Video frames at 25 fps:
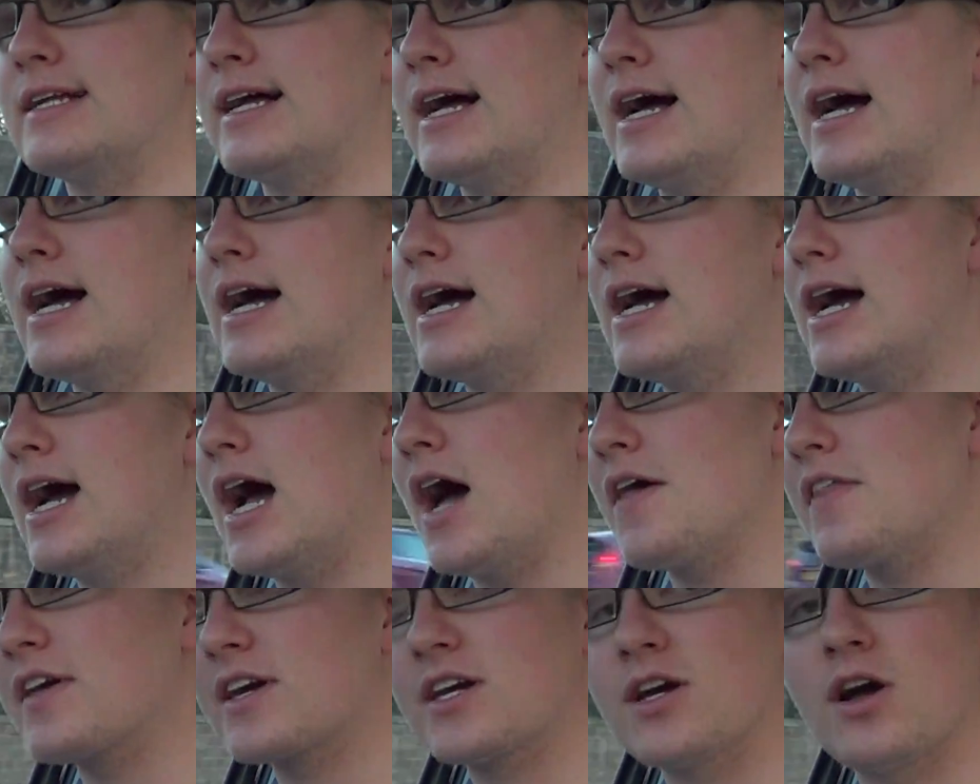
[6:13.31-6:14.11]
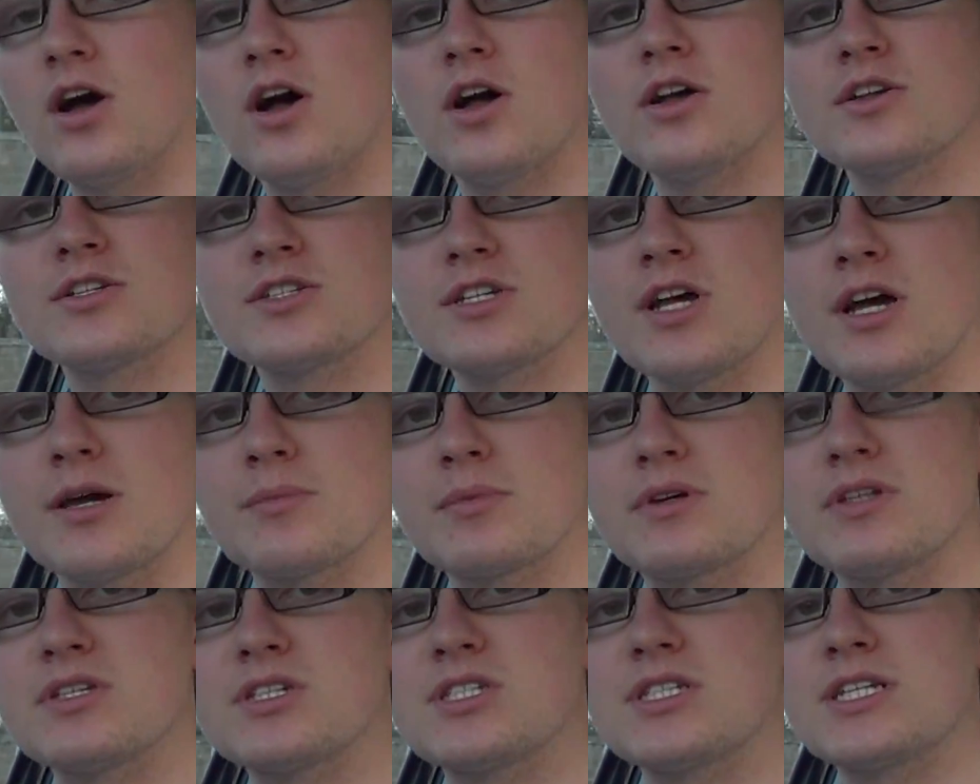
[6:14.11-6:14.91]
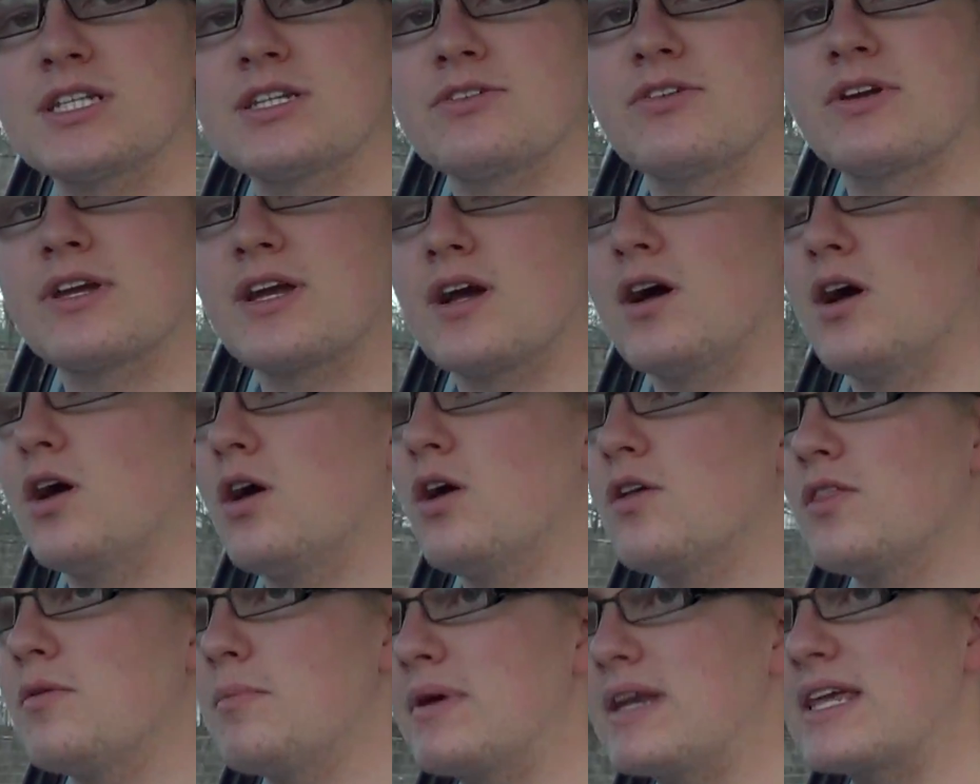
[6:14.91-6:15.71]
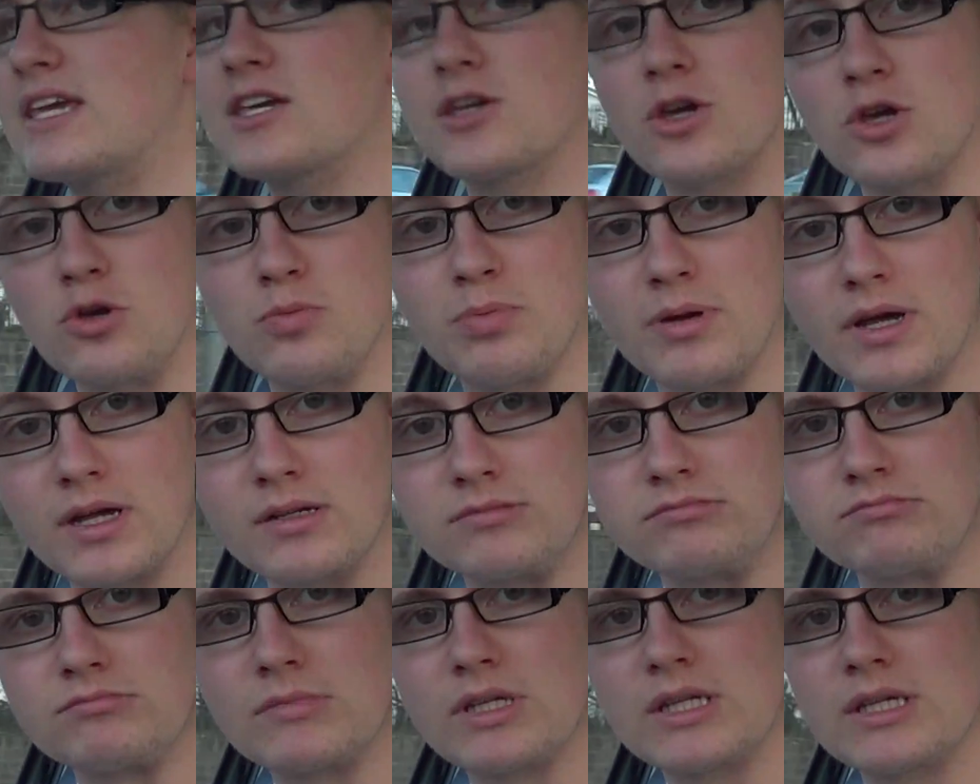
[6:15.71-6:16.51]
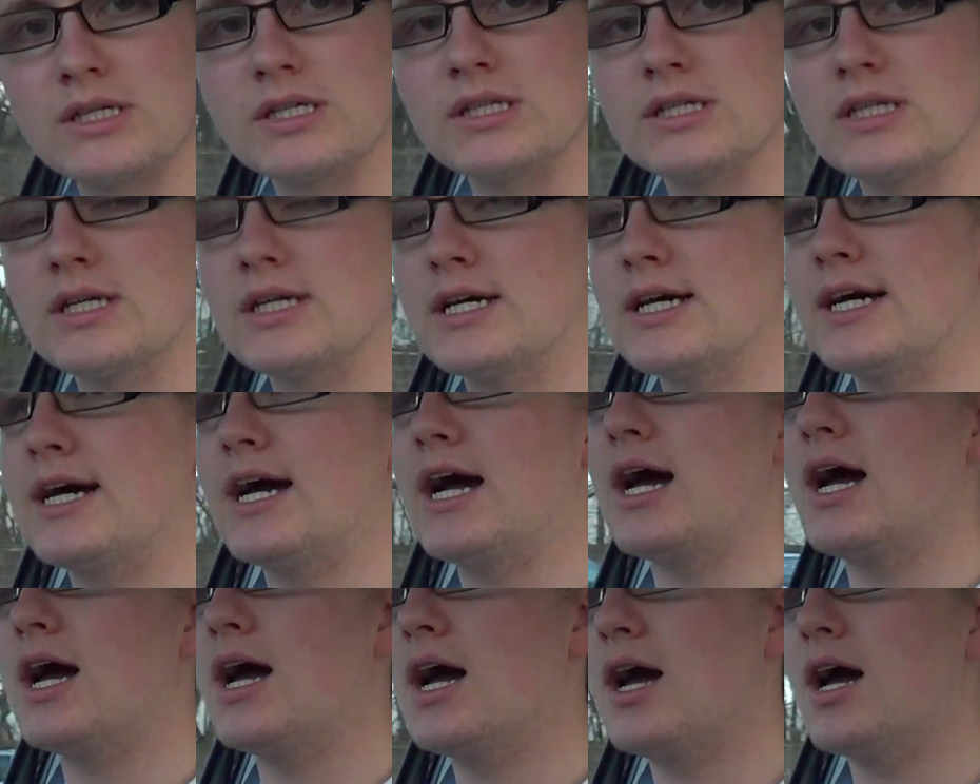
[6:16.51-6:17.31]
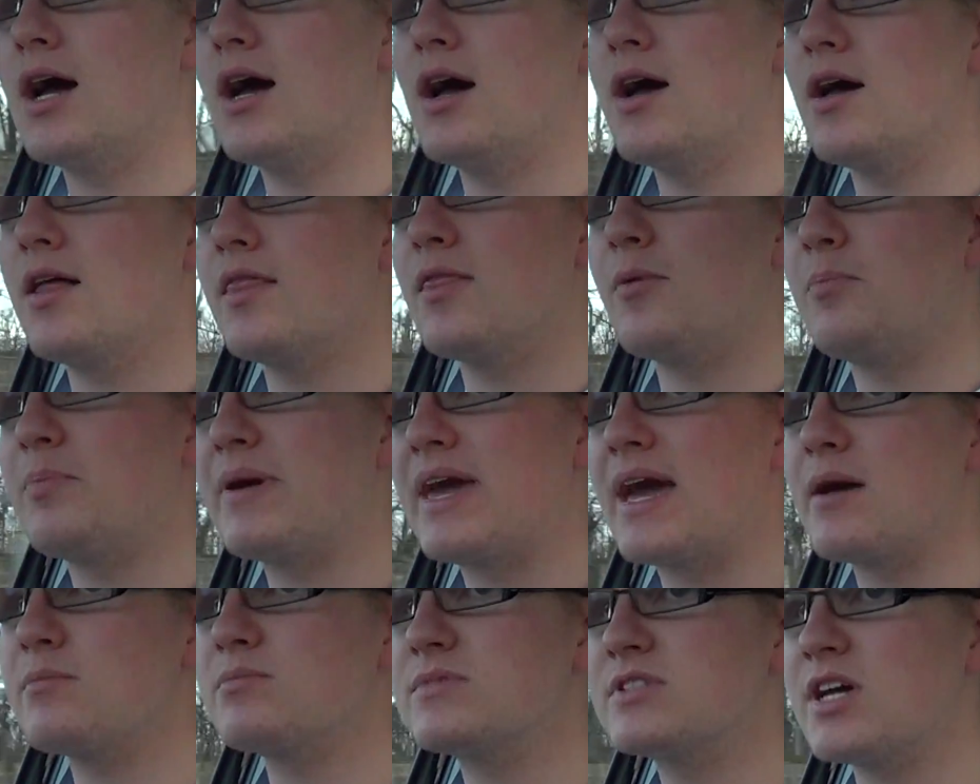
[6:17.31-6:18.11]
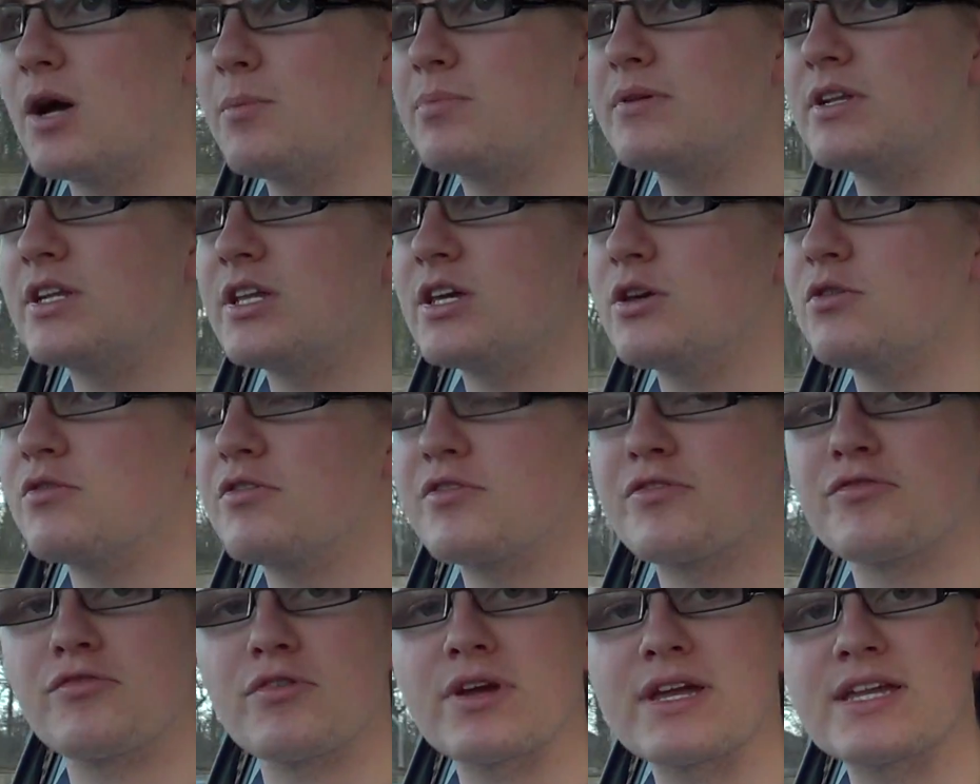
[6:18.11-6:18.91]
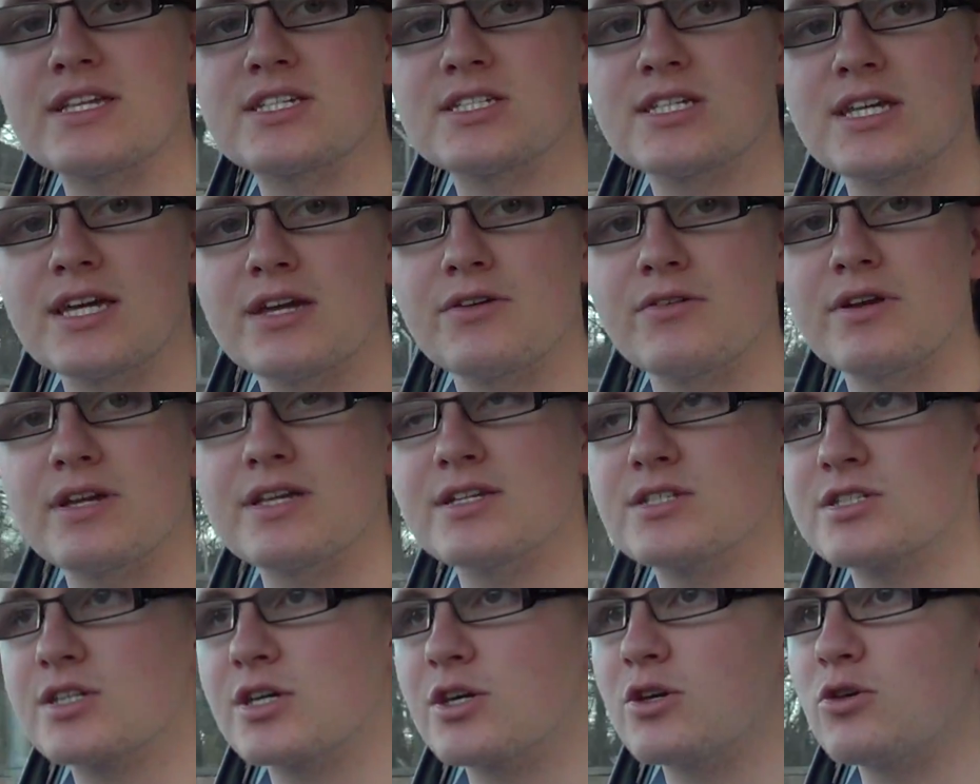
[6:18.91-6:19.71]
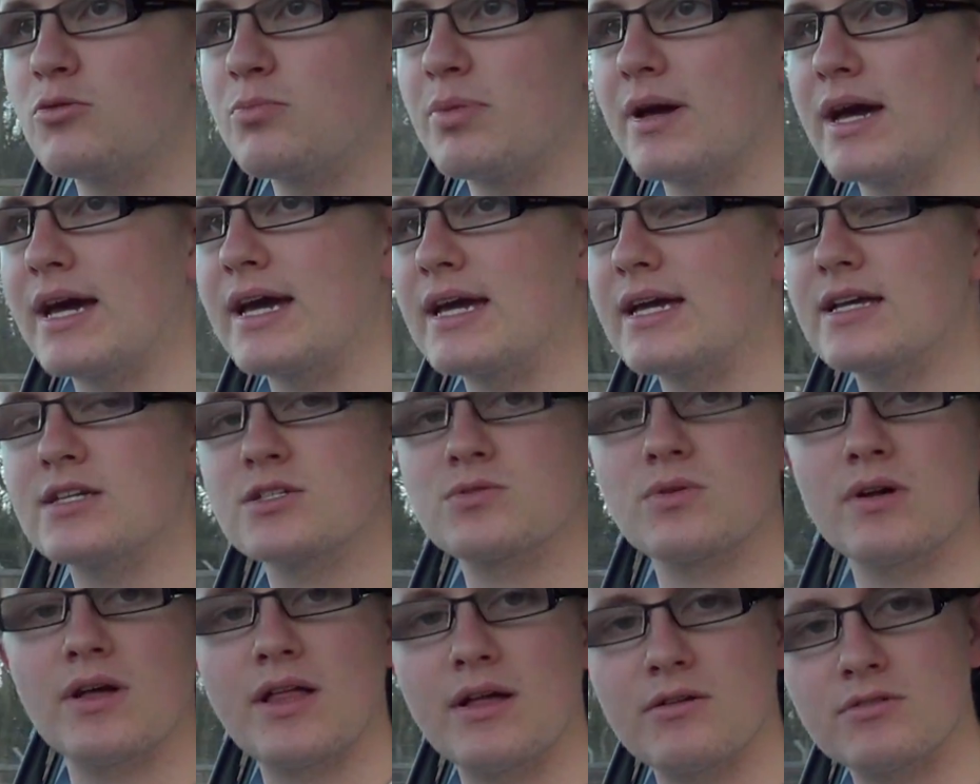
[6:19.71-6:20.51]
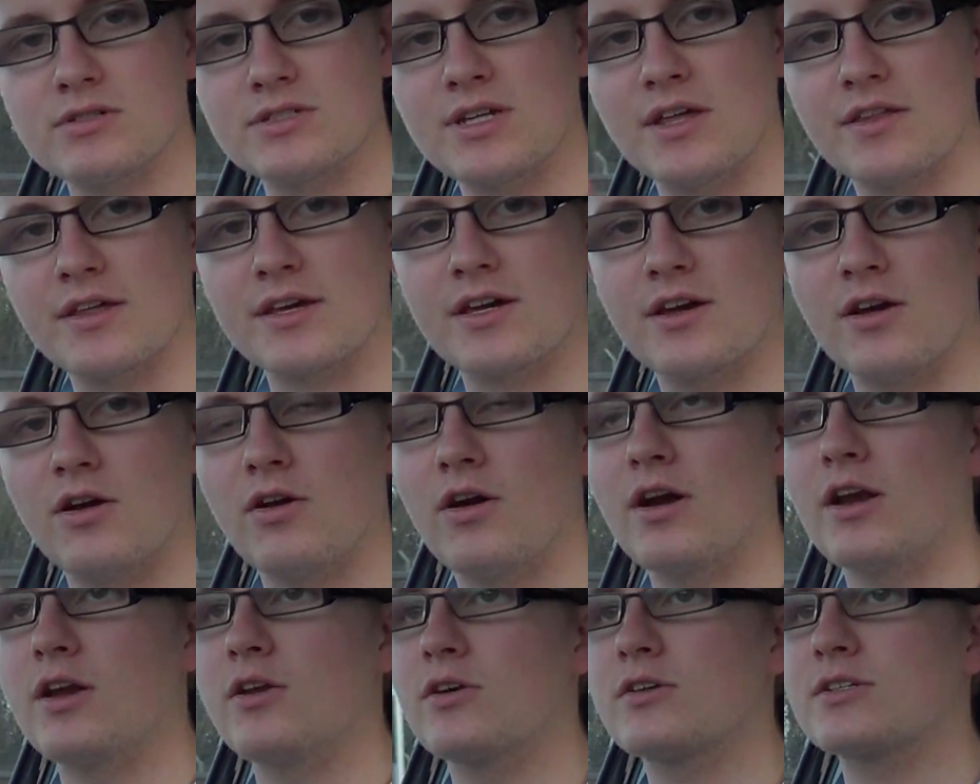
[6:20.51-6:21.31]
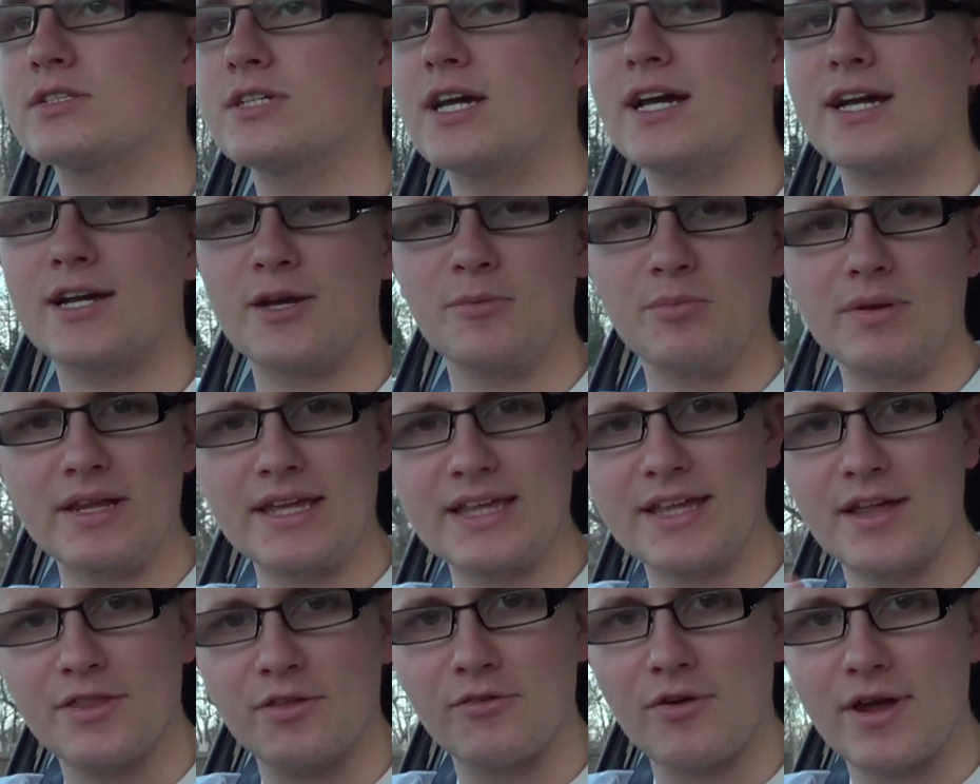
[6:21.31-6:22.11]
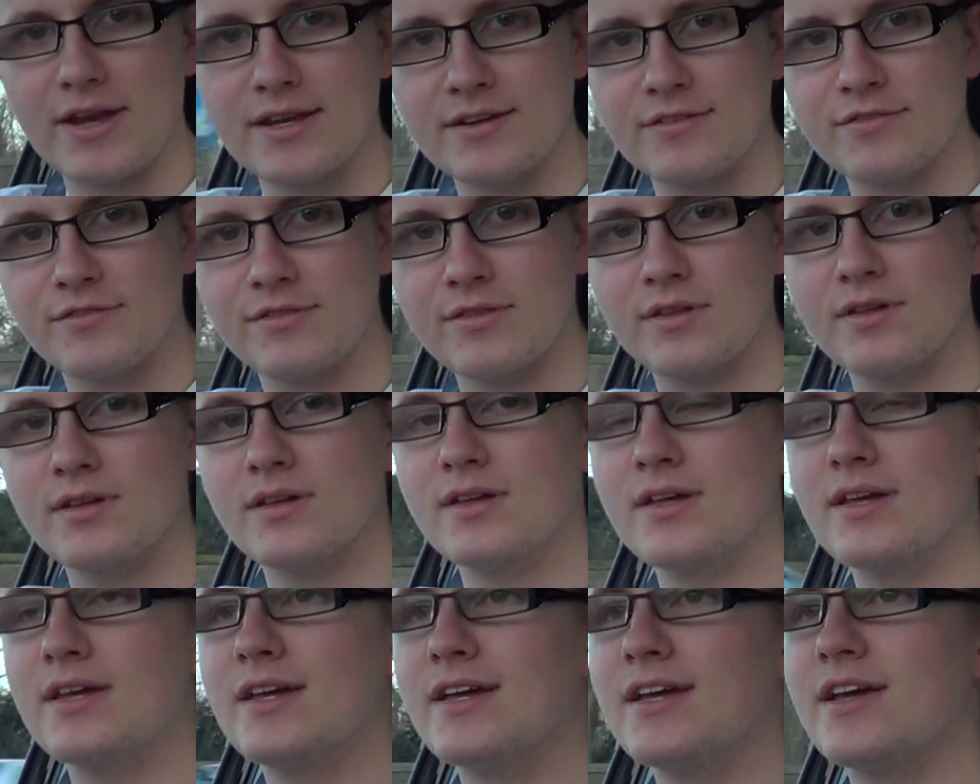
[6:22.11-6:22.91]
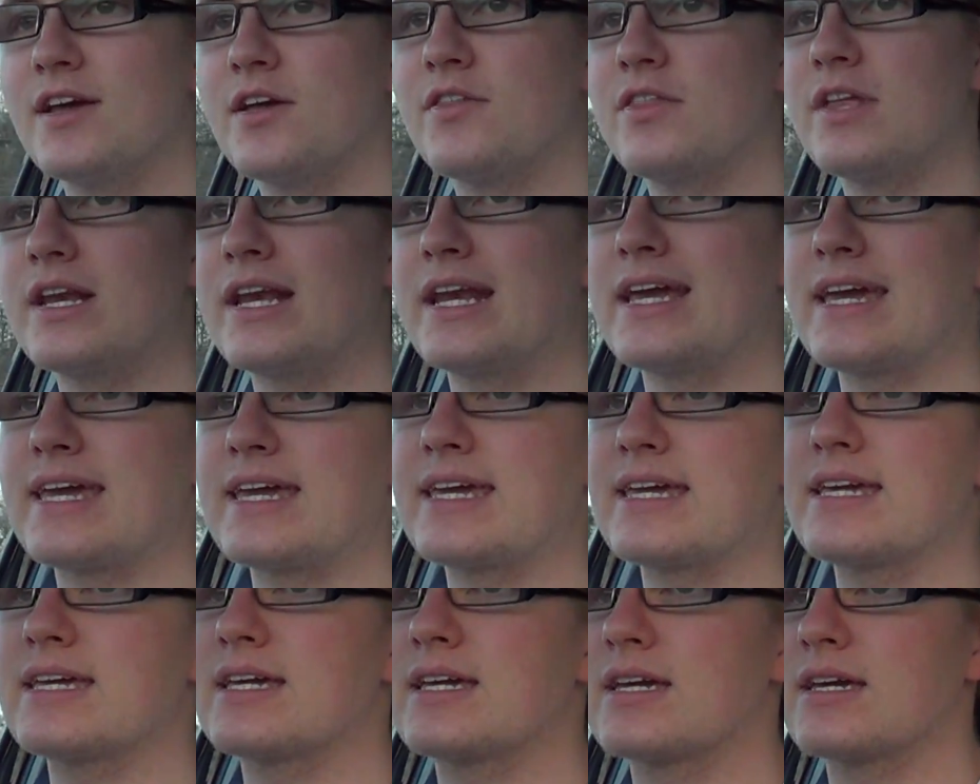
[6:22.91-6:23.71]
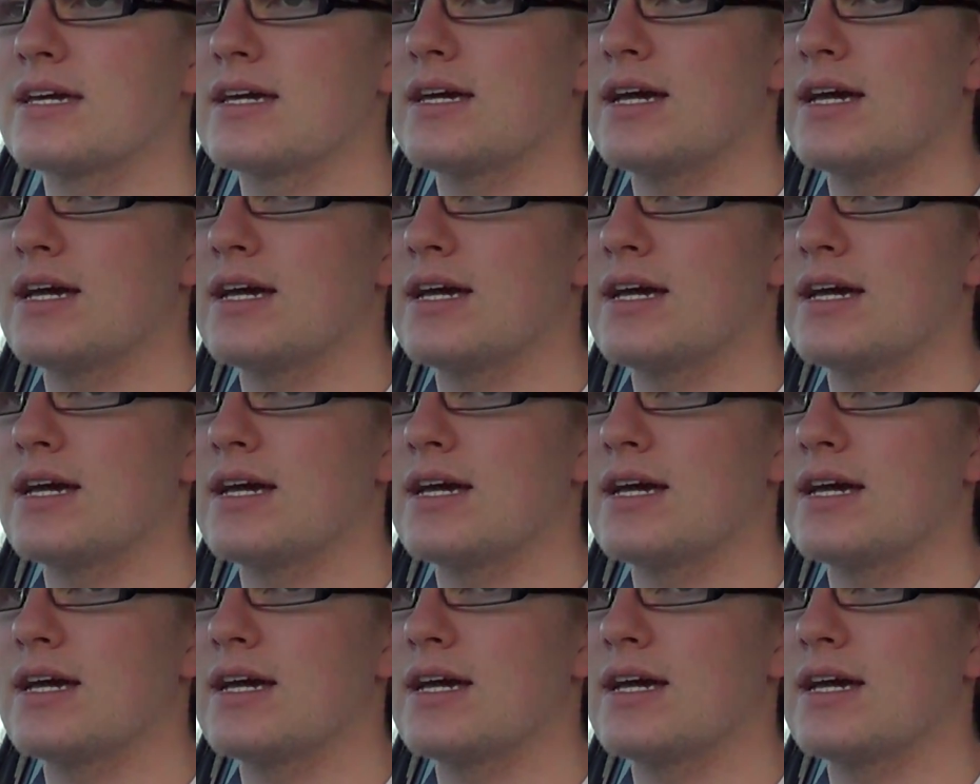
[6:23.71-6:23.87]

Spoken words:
Other cars I'm considering are the Mini Cooper, the BMW 3 Series Coupe as well. That was another car I looked at, completely other end of the league.